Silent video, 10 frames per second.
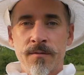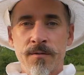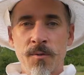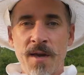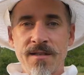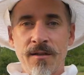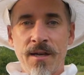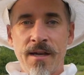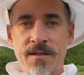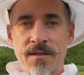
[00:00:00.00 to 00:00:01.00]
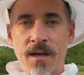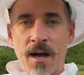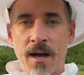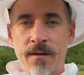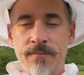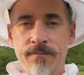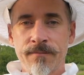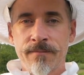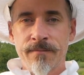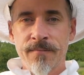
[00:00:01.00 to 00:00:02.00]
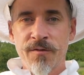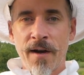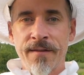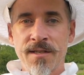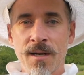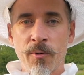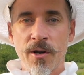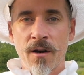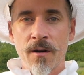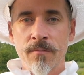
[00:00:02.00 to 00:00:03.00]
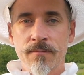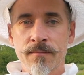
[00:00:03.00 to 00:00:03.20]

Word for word: So basically, it's finally summer here.